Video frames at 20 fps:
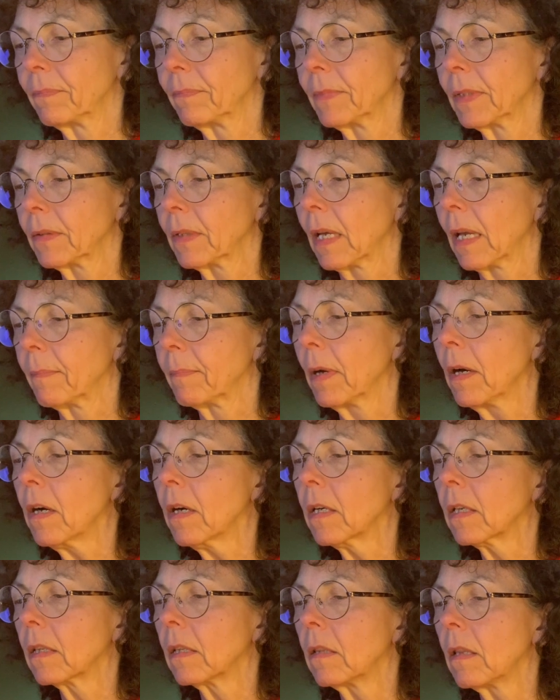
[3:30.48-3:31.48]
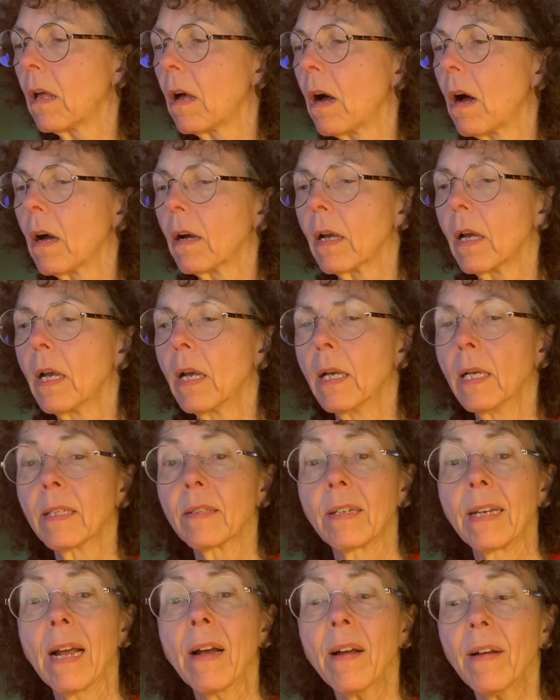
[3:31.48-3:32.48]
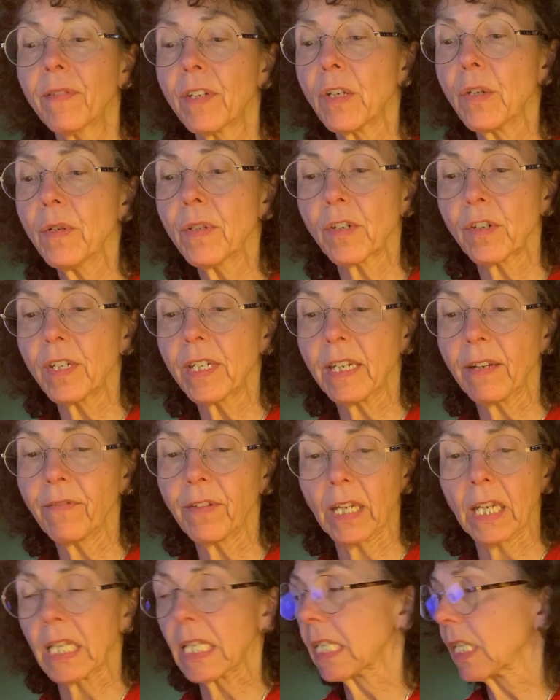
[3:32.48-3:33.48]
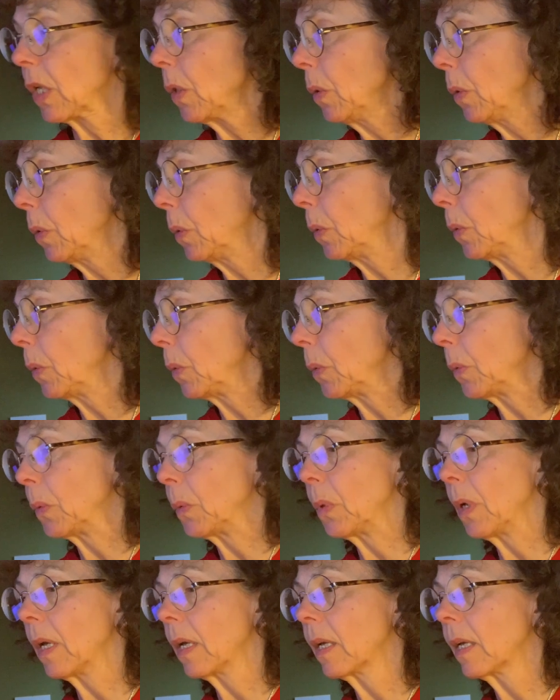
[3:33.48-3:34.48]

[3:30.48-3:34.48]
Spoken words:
Okay, mark log. Now I have to do certificates. Ooh.